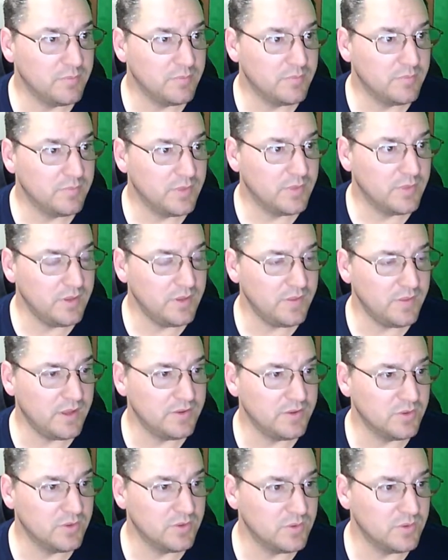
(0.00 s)
The only thing I
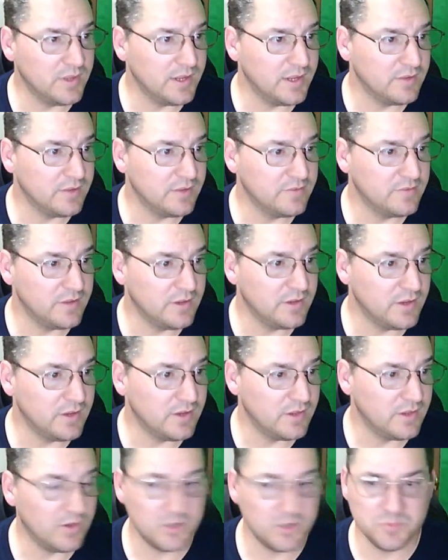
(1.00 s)
don't like is that you get a
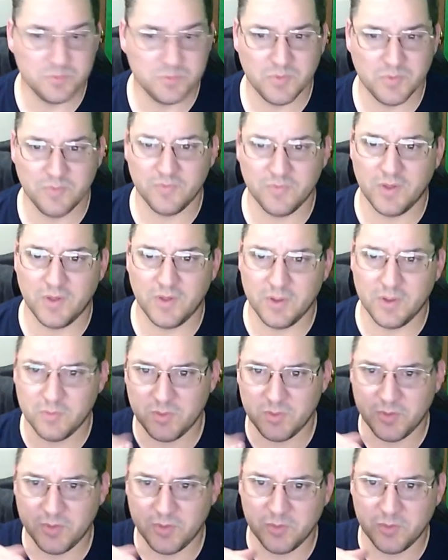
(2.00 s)
large print volume with a
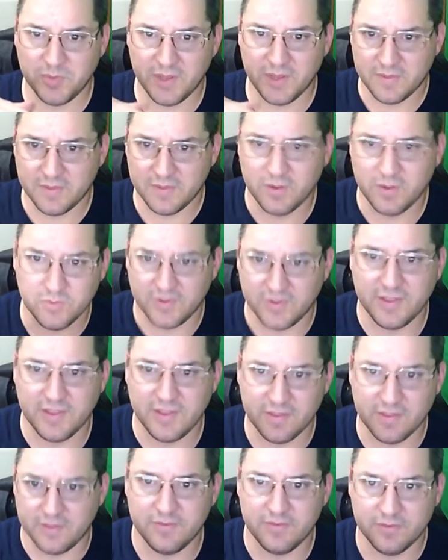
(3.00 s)
build plate that goes like
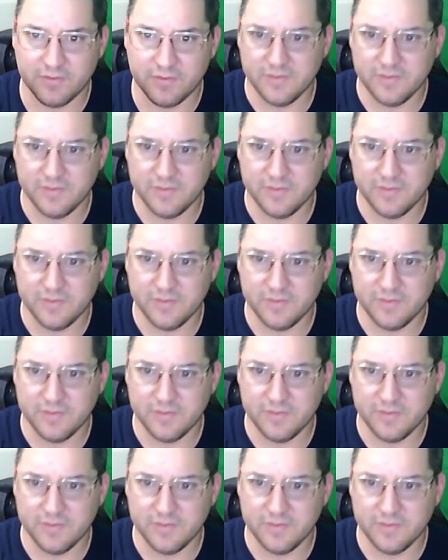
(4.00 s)
this.